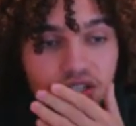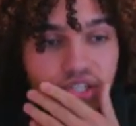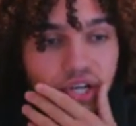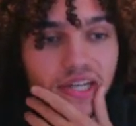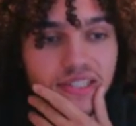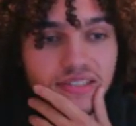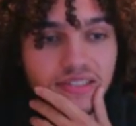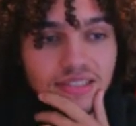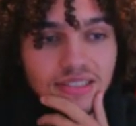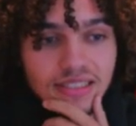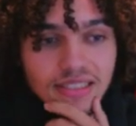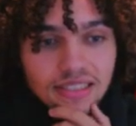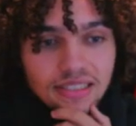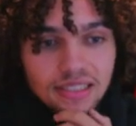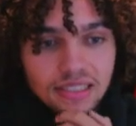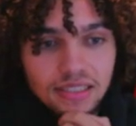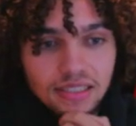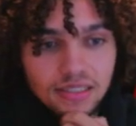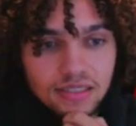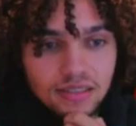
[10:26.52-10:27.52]
tries to
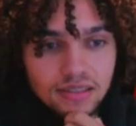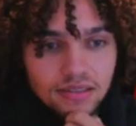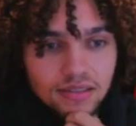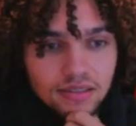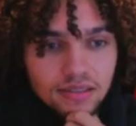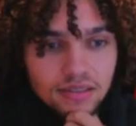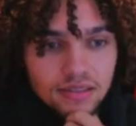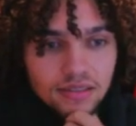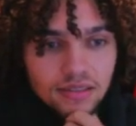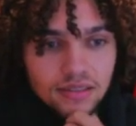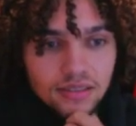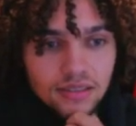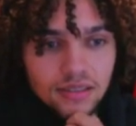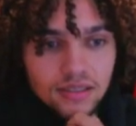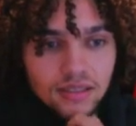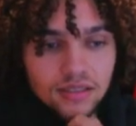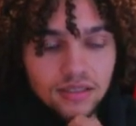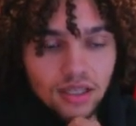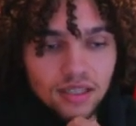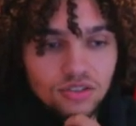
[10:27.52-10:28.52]
DD,
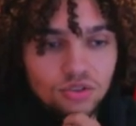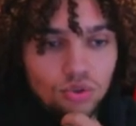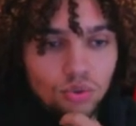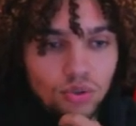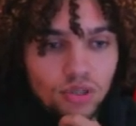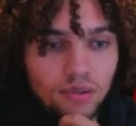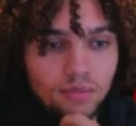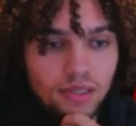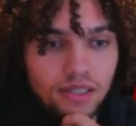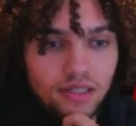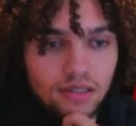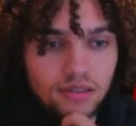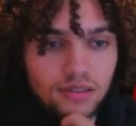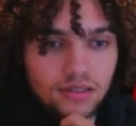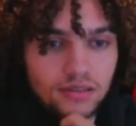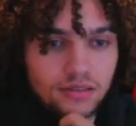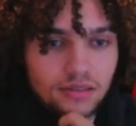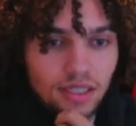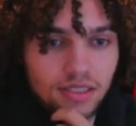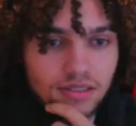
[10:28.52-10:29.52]
does do a wing beat,
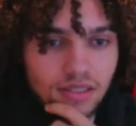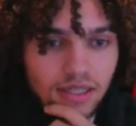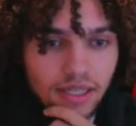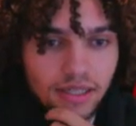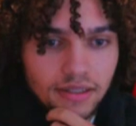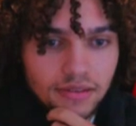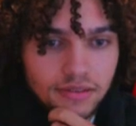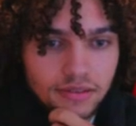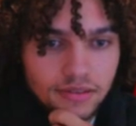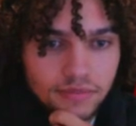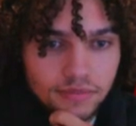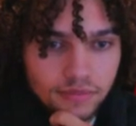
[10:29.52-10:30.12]
does land,